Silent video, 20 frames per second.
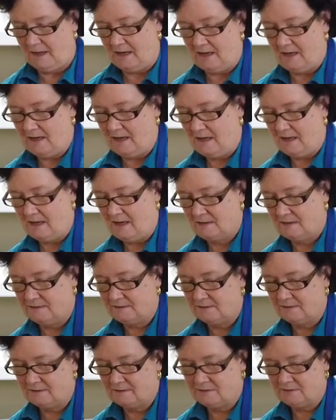
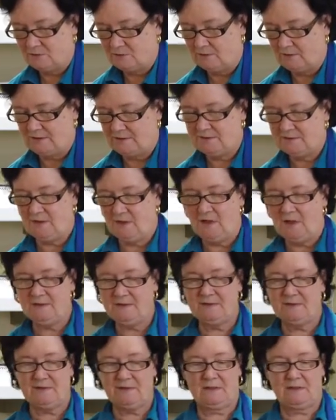and soy
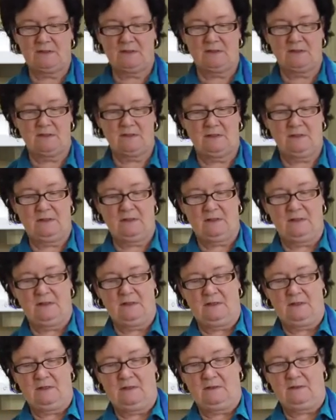sauce.
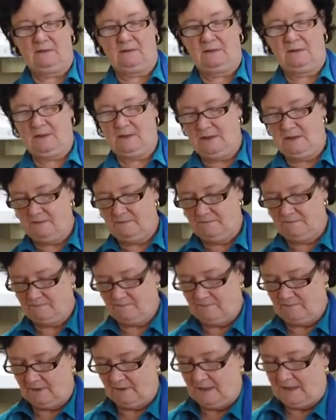Okay,
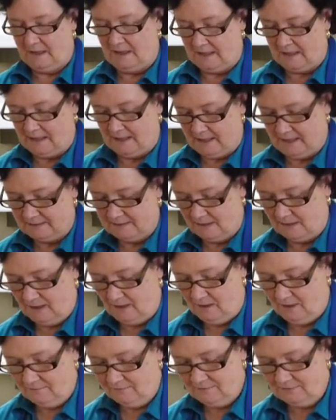and
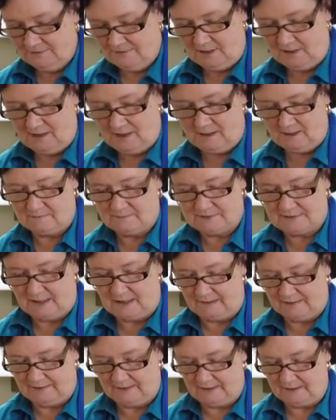oftentimes
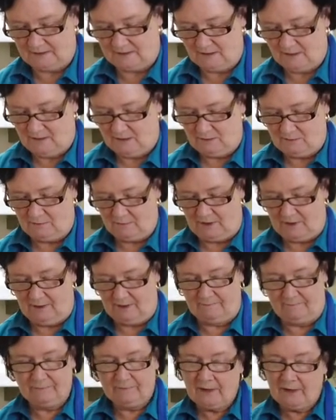I think
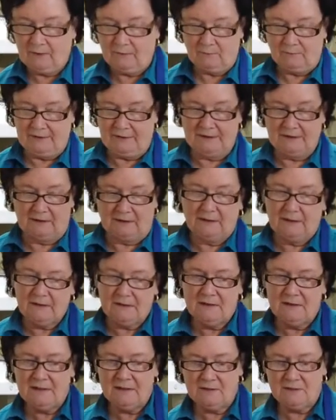we need a
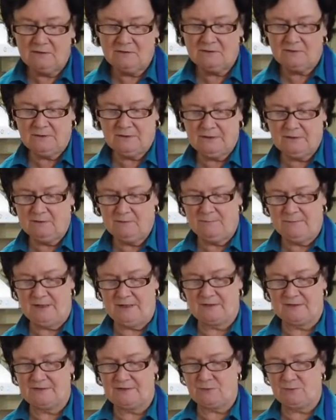little bit
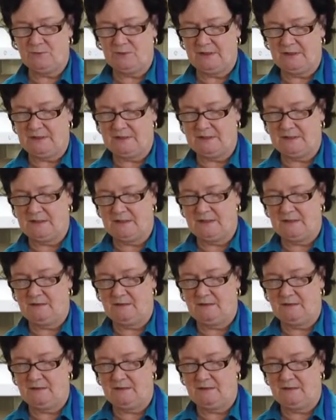of sweet